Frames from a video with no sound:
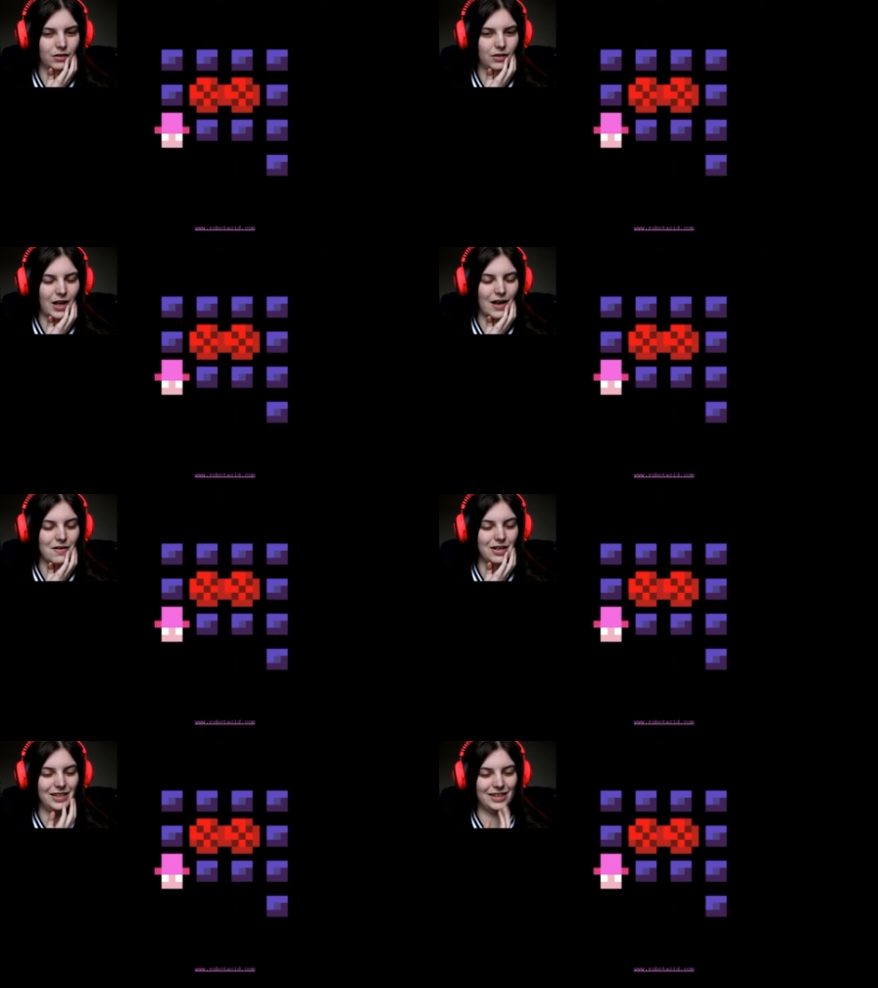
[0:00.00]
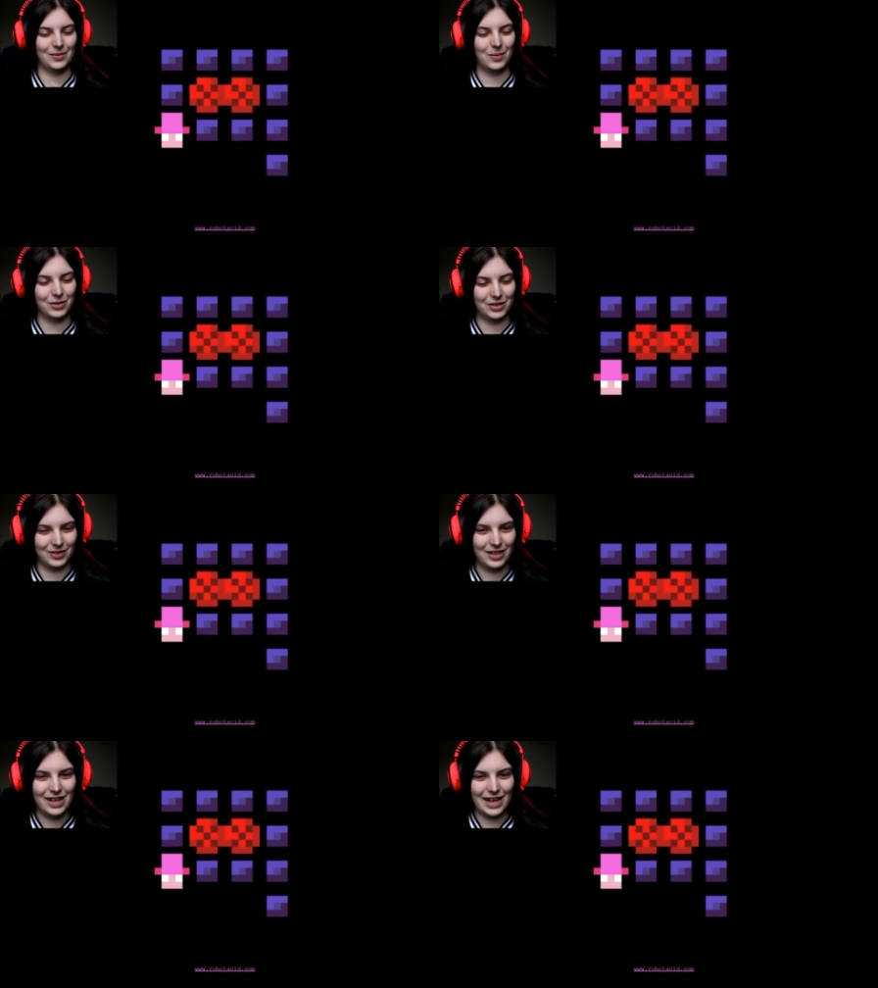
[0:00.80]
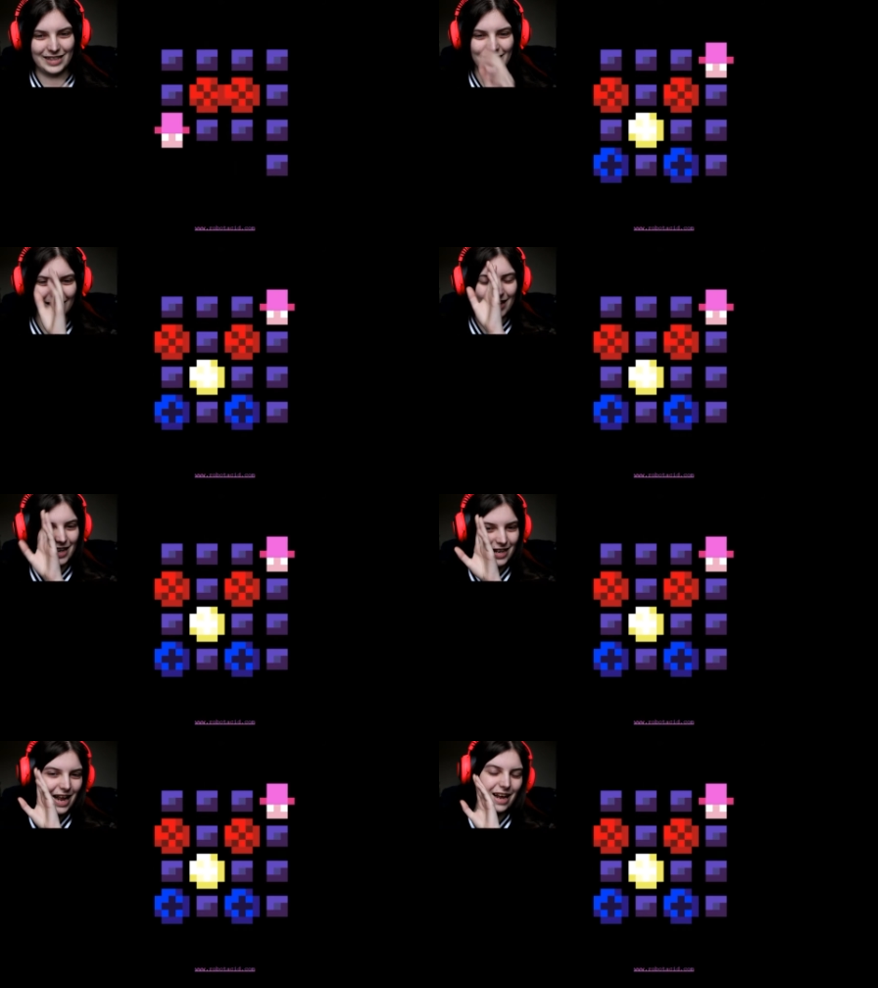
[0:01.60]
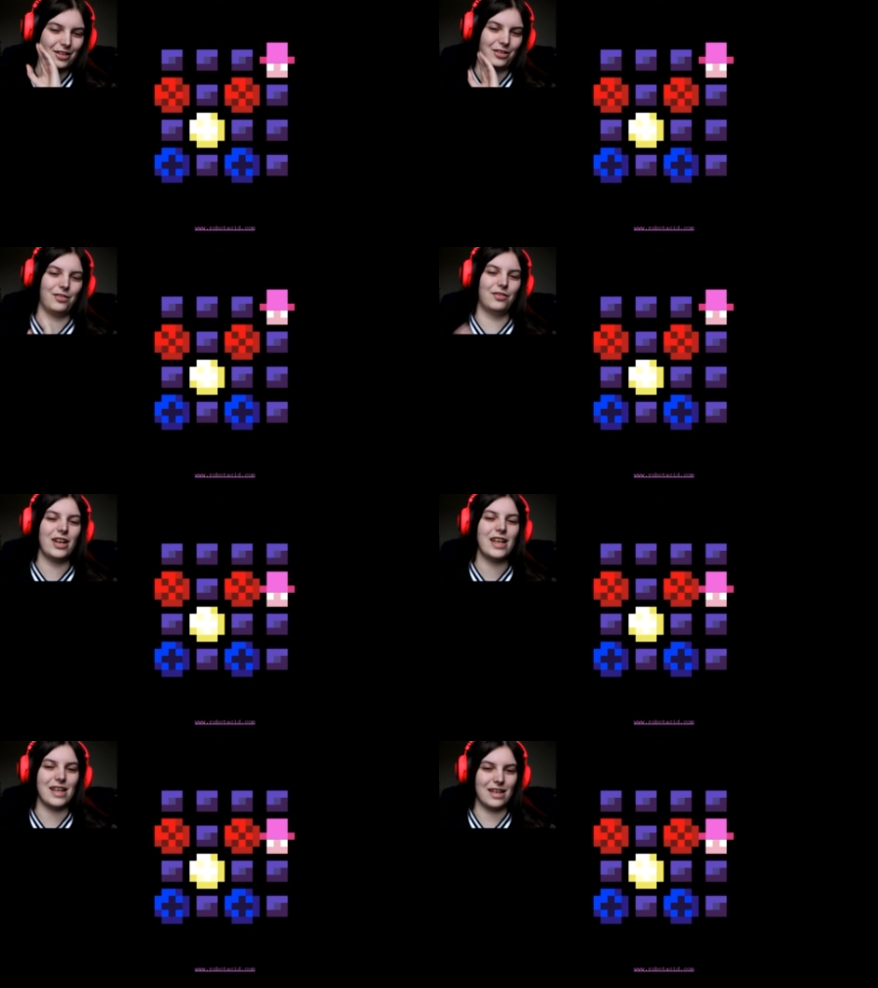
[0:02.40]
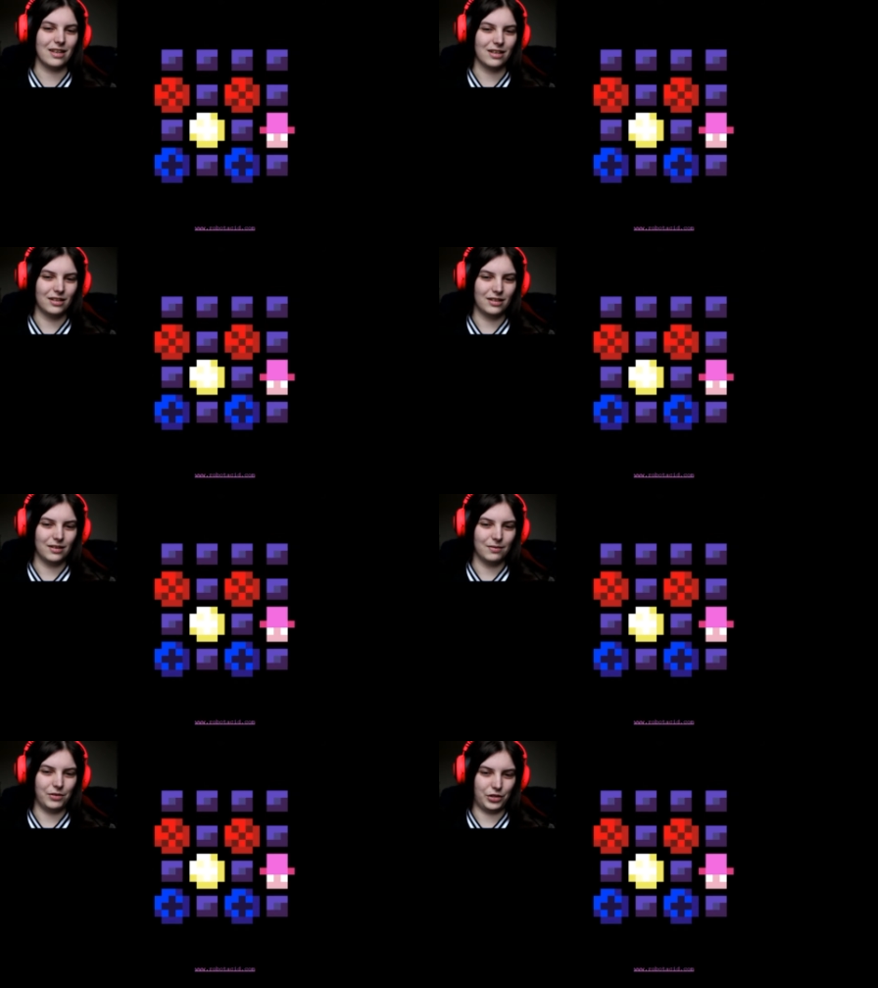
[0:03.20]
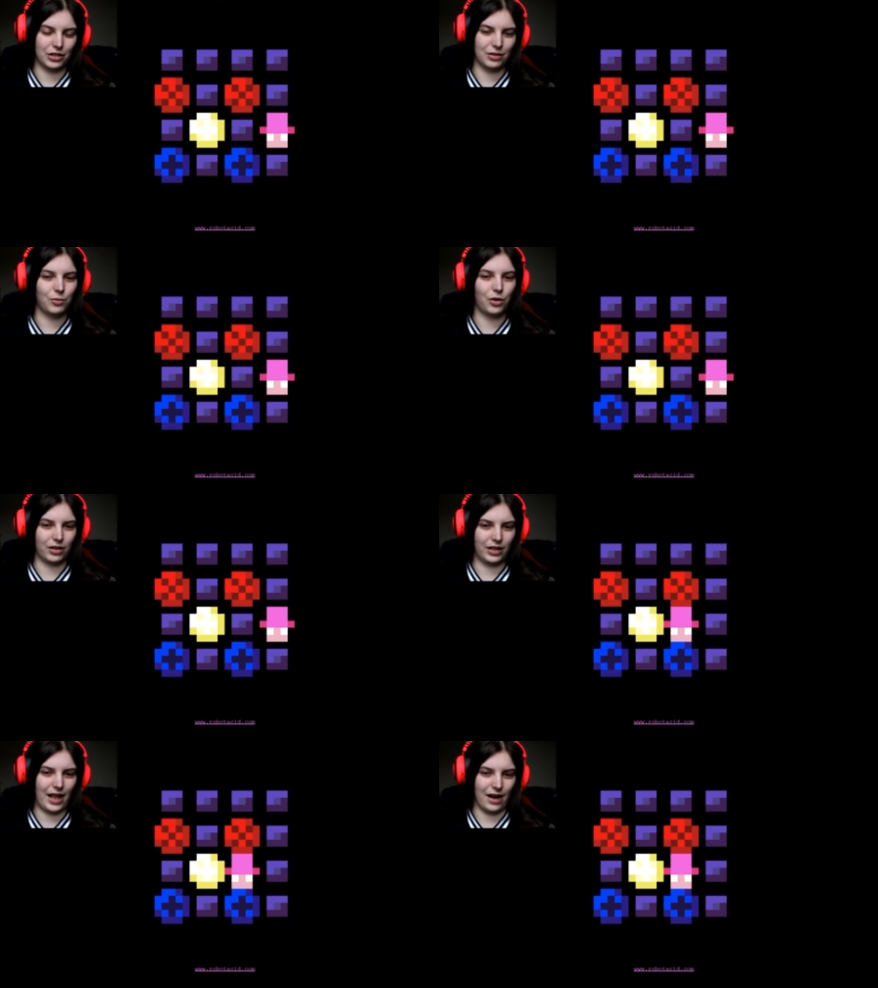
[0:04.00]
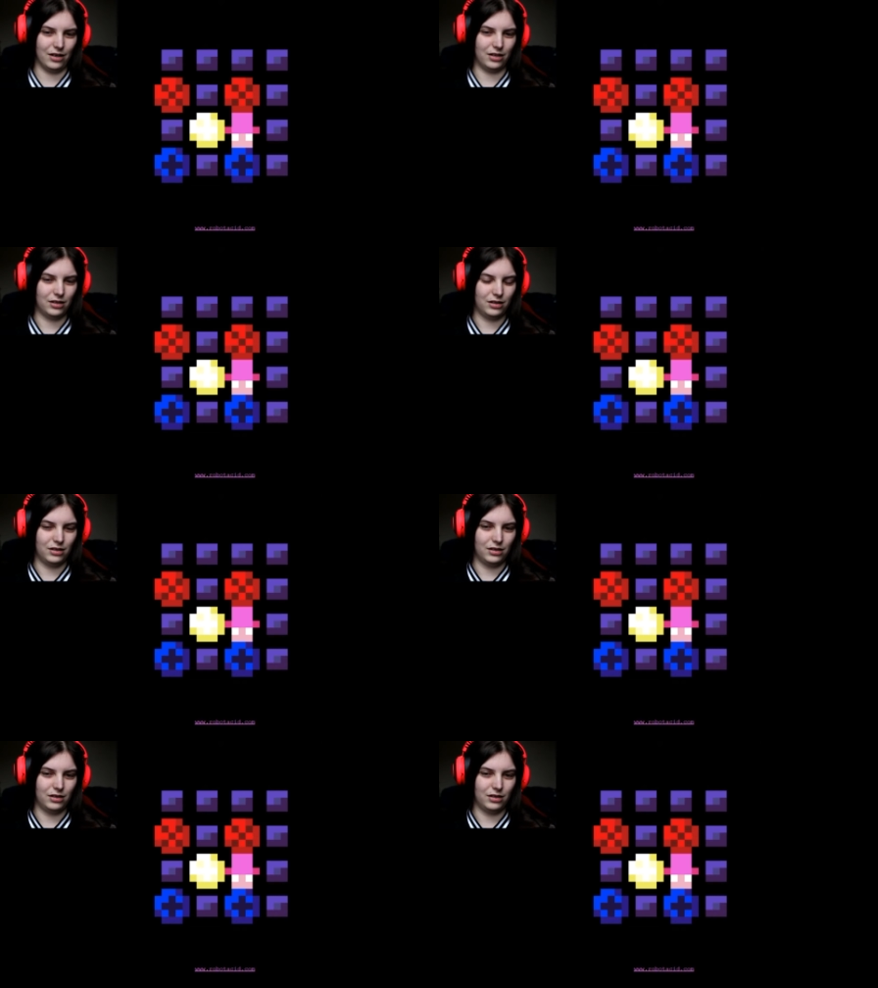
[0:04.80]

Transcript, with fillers: How is this supposed to, it says like connect three, which doesn't work there.